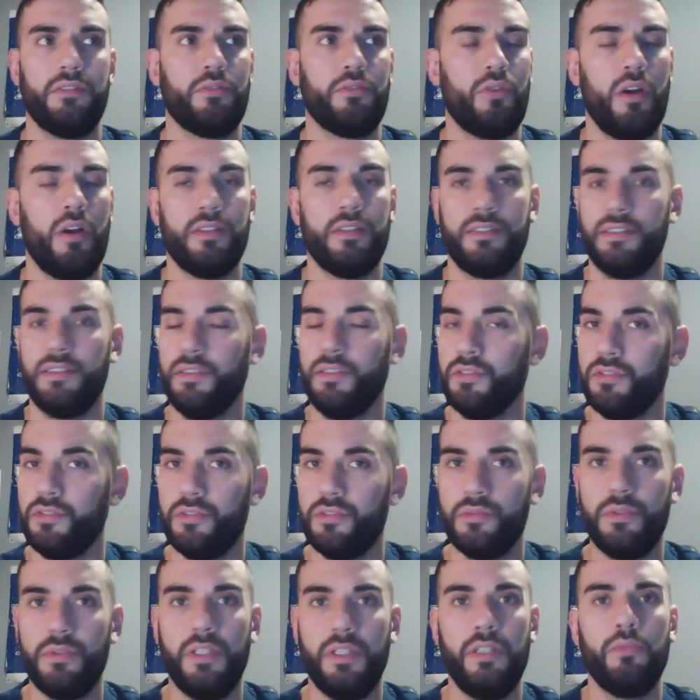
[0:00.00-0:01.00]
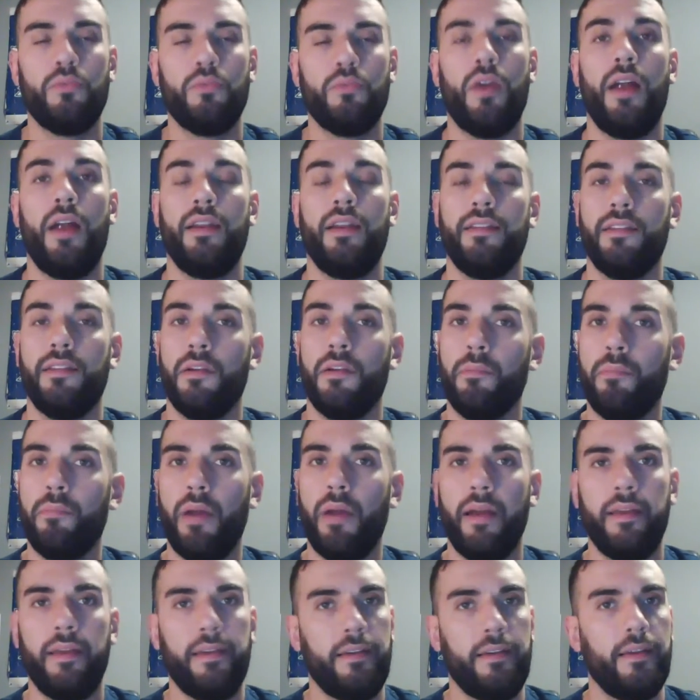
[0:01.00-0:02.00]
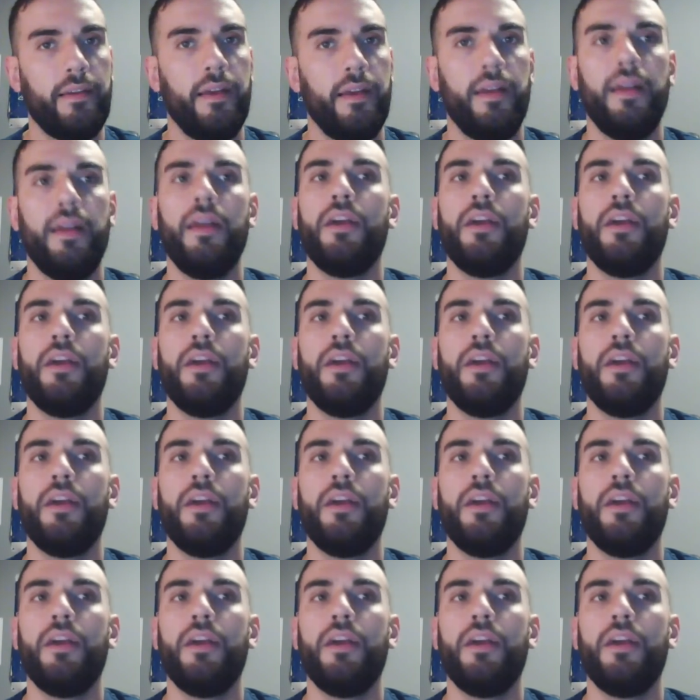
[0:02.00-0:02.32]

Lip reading: crossing the street, riding their bike,